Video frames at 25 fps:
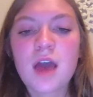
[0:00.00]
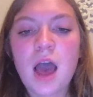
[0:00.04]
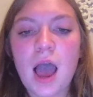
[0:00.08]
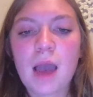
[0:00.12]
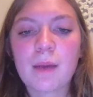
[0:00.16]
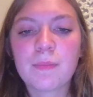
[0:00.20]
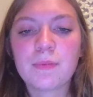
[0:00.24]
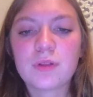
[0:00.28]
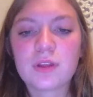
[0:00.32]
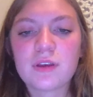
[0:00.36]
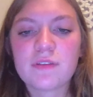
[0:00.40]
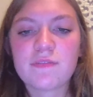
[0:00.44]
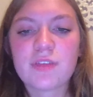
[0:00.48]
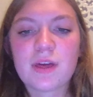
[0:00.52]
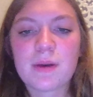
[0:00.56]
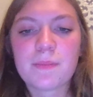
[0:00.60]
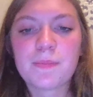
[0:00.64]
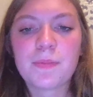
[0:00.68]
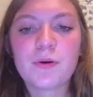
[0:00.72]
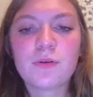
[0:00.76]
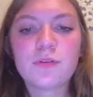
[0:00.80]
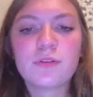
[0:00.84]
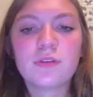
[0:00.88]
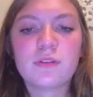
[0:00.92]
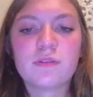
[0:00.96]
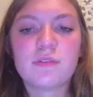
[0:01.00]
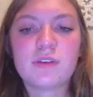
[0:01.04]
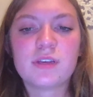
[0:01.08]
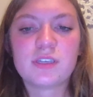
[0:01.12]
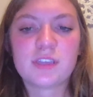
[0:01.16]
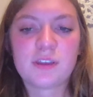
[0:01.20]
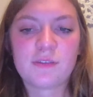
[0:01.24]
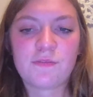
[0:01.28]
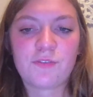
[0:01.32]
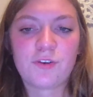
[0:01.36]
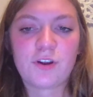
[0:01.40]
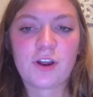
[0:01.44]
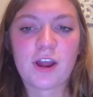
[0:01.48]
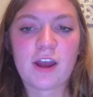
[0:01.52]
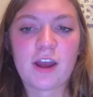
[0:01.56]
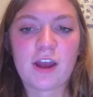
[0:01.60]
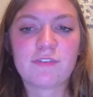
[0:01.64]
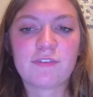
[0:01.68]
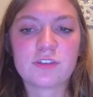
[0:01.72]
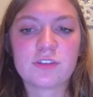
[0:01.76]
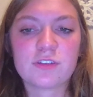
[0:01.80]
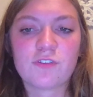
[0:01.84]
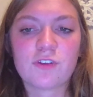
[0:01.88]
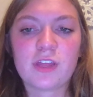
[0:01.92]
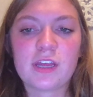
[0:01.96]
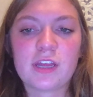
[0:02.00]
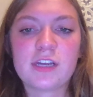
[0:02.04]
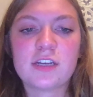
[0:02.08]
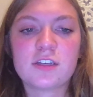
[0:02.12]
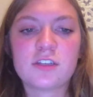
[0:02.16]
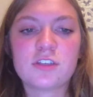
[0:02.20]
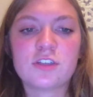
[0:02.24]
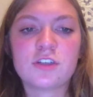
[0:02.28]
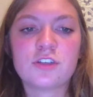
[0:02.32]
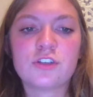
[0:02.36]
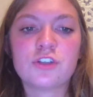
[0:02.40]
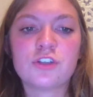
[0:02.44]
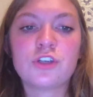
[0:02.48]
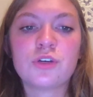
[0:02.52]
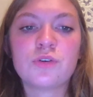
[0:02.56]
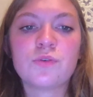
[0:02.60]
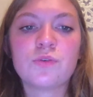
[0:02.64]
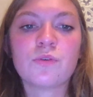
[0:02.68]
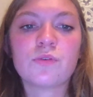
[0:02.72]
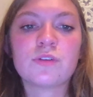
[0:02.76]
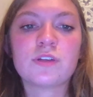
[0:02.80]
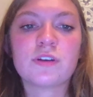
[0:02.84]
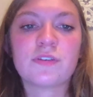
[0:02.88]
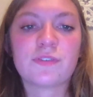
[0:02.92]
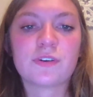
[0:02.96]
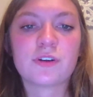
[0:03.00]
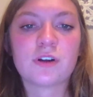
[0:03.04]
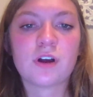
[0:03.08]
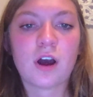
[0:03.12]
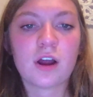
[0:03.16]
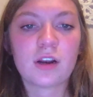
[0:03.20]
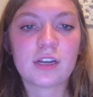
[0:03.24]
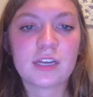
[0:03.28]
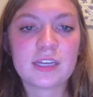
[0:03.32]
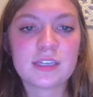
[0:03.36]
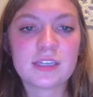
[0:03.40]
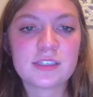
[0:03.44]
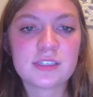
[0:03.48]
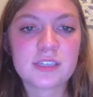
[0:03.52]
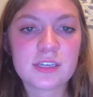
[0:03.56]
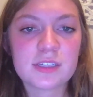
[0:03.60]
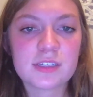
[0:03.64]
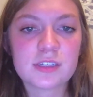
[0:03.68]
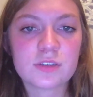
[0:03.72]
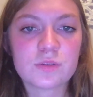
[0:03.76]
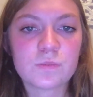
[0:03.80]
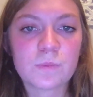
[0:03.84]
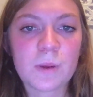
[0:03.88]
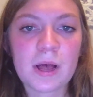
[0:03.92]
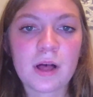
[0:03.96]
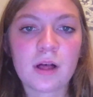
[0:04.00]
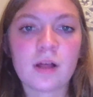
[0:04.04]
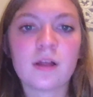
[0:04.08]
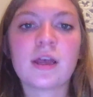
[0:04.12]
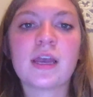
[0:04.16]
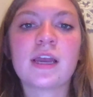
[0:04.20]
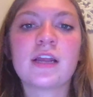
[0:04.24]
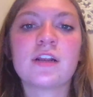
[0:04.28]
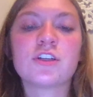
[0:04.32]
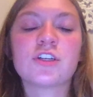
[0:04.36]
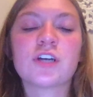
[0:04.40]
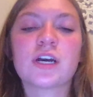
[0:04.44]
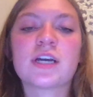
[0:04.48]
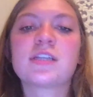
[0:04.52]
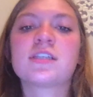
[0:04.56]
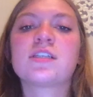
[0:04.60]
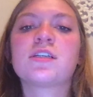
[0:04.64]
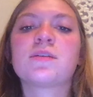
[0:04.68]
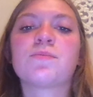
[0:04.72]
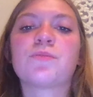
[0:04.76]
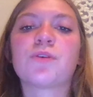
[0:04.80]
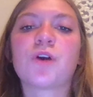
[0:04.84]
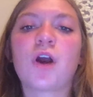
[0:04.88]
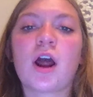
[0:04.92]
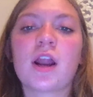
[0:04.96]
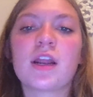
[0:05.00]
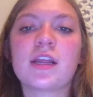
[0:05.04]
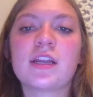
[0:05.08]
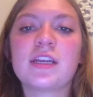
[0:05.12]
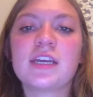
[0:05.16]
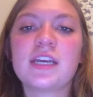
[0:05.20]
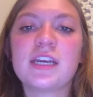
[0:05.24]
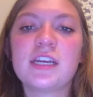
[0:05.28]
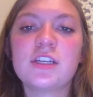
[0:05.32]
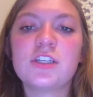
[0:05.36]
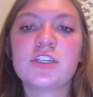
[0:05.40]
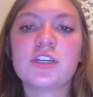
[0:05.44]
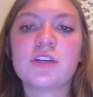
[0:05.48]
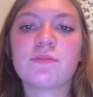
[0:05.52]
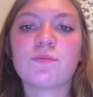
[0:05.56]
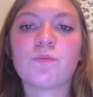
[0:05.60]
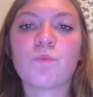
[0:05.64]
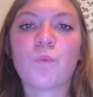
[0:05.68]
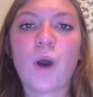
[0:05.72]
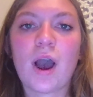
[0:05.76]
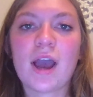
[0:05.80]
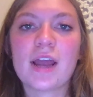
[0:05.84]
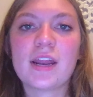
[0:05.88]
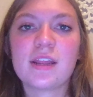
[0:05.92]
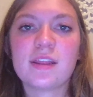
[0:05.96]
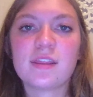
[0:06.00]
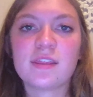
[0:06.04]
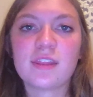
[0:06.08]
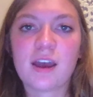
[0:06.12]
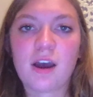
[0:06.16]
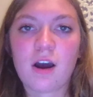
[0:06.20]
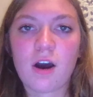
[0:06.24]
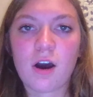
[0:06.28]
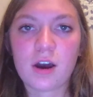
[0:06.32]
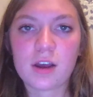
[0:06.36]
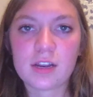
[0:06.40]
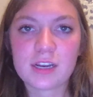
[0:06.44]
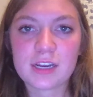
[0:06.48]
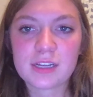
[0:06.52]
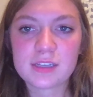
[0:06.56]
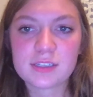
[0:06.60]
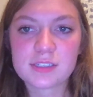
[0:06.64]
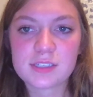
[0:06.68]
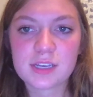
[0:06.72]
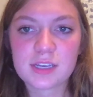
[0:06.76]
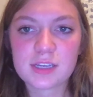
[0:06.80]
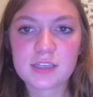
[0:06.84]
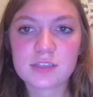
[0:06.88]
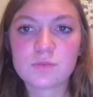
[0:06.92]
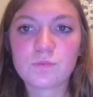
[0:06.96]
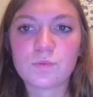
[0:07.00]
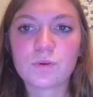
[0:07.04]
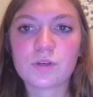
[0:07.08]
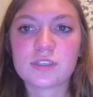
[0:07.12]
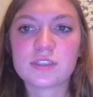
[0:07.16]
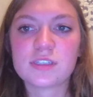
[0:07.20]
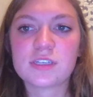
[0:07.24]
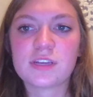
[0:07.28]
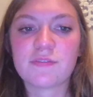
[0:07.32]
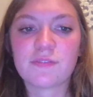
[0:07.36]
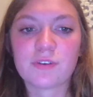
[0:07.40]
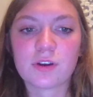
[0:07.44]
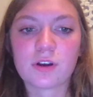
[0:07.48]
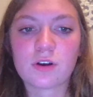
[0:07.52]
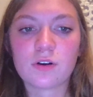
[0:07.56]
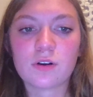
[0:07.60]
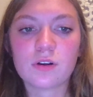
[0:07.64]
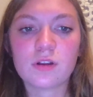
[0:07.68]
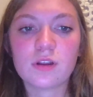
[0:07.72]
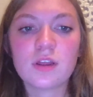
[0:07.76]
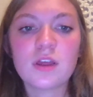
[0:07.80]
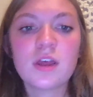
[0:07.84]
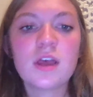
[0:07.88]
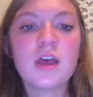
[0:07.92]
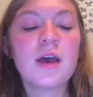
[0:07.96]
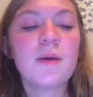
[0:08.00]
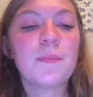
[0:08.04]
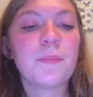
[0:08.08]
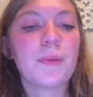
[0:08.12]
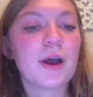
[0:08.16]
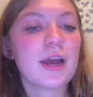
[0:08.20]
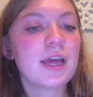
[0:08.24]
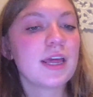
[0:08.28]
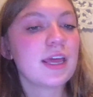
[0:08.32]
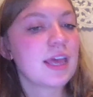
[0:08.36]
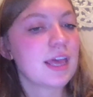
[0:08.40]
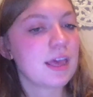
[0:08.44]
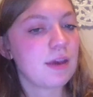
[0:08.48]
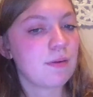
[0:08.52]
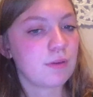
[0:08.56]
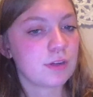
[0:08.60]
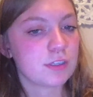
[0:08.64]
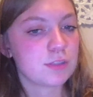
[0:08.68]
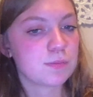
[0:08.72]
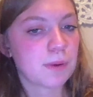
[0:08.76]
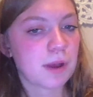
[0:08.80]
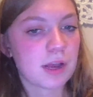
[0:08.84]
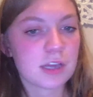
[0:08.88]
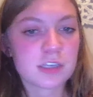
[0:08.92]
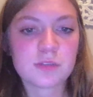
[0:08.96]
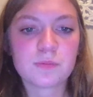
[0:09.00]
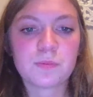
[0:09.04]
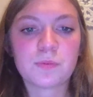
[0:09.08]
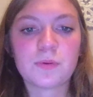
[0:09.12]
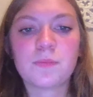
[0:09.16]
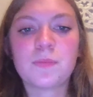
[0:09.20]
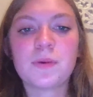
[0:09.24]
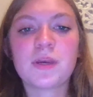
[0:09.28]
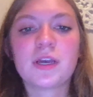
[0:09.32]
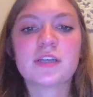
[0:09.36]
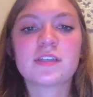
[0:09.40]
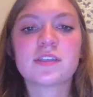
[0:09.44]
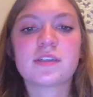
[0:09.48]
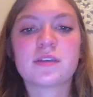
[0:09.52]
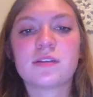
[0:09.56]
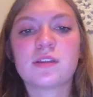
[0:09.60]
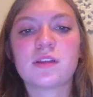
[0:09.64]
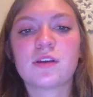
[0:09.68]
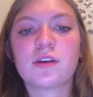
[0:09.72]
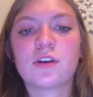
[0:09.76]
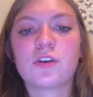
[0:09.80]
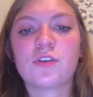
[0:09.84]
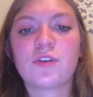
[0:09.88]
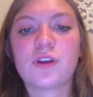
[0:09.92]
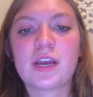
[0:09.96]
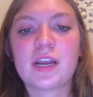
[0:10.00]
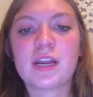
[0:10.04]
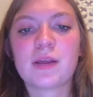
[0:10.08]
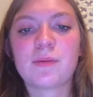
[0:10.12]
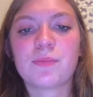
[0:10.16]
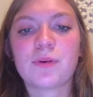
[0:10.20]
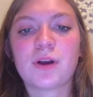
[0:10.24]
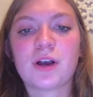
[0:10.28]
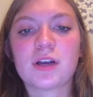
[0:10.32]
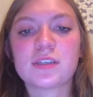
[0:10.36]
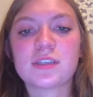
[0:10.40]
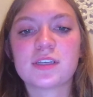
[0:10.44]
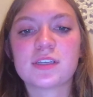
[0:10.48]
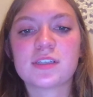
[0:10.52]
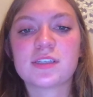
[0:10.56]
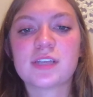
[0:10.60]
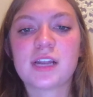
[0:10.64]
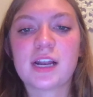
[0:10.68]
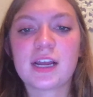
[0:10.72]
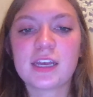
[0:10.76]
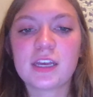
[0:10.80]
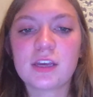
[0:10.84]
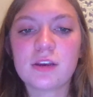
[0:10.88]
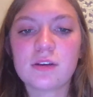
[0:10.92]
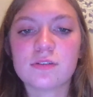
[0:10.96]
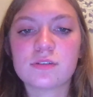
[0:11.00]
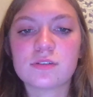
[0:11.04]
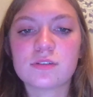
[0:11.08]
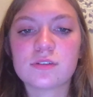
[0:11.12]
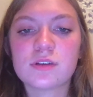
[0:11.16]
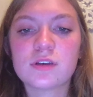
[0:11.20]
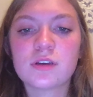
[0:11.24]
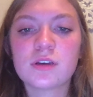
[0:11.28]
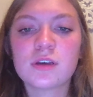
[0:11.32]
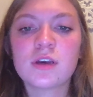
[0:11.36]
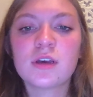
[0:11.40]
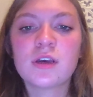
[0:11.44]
I believe that both of these infographics related to two different audiences as well, and trying to broaden each and widen the audiences was difficult, but it was possible because of the creating process that I used.